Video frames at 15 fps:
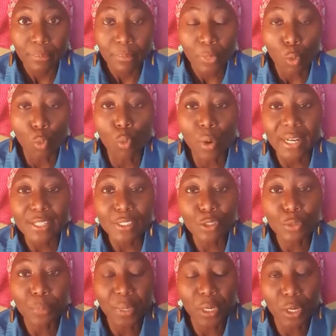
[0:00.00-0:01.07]
What is
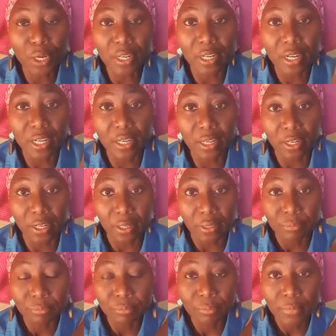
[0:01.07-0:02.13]
superior here
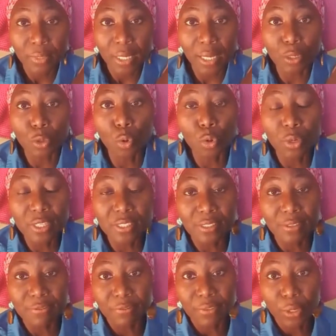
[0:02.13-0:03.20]
and who is
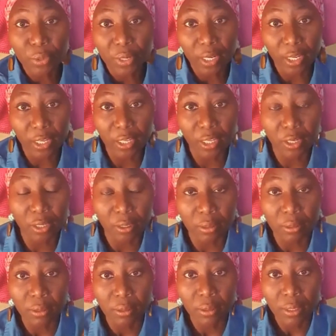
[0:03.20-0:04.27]
inferior here.
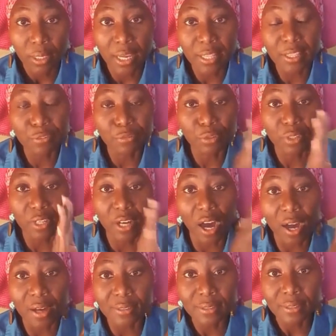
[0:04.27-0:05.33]
And they
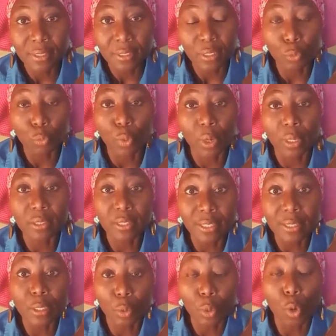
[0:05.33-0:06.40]
forgot the word that
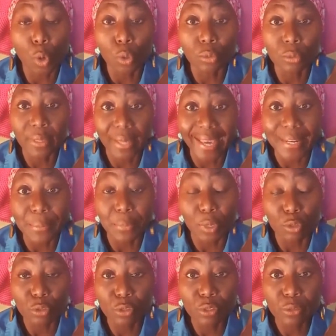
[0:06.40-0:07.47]
they're all
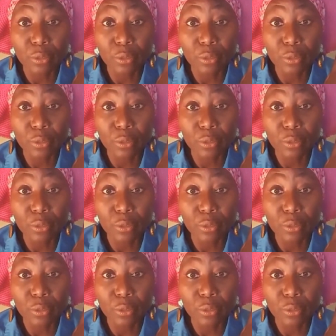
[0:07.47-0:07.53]
animals.